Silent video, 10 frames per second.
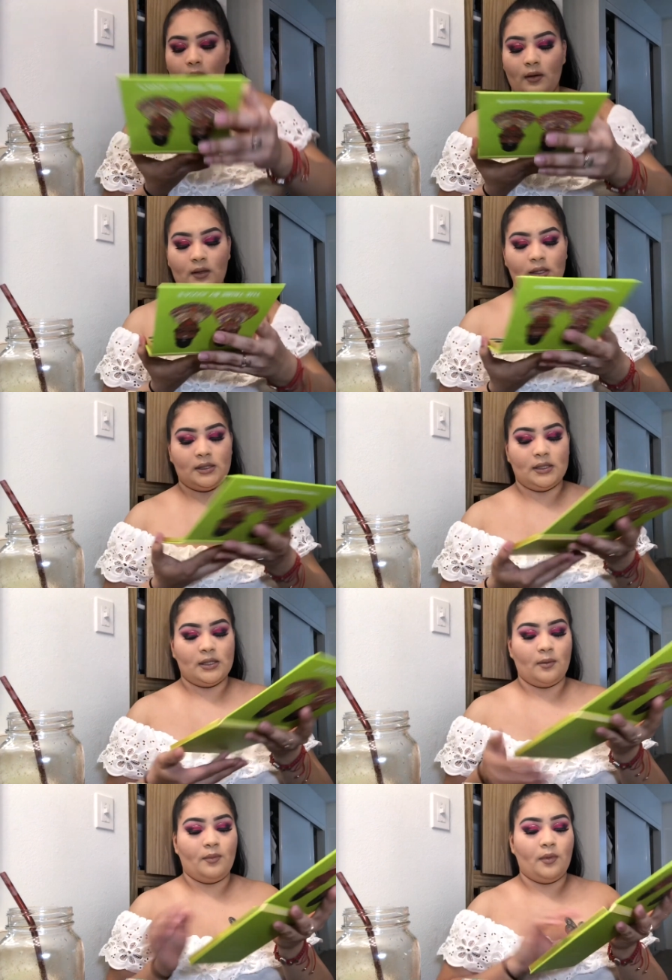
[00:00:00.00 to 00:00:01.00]
This is
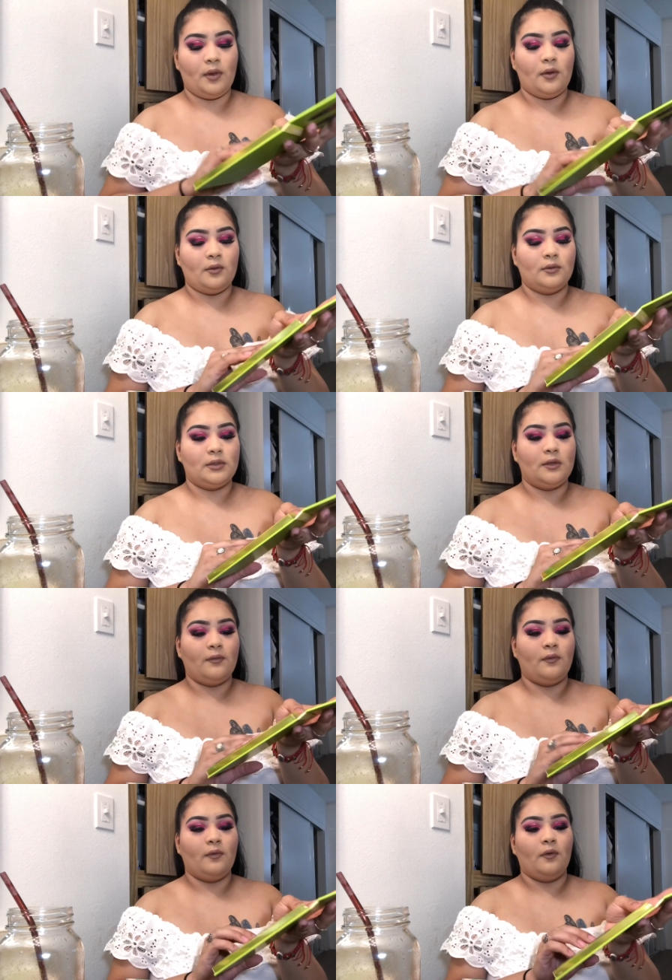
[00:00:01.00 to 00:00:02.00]
a
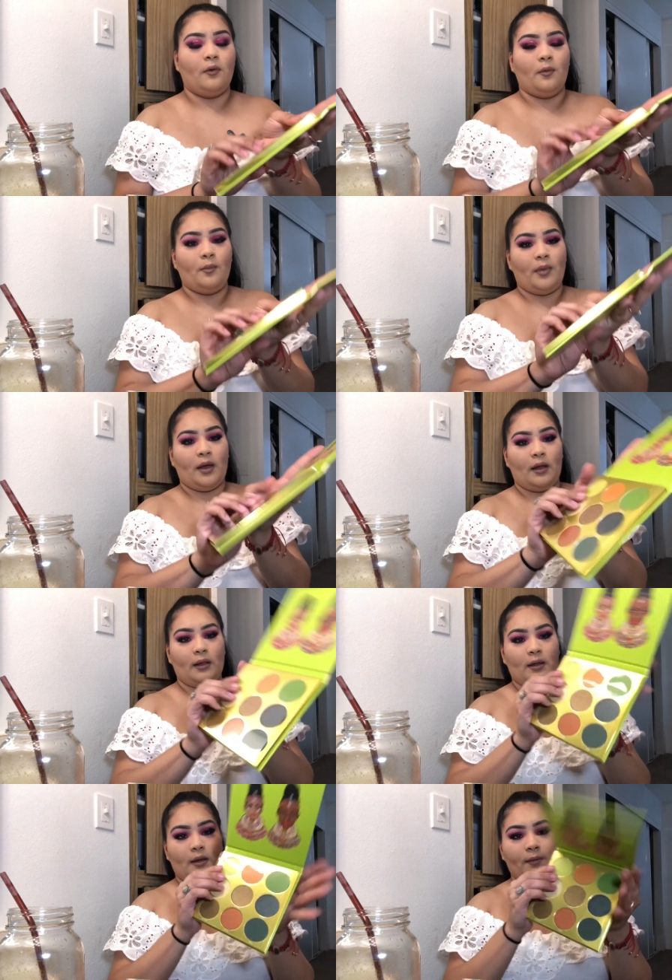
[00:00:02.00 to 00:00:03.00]
beautiful palette.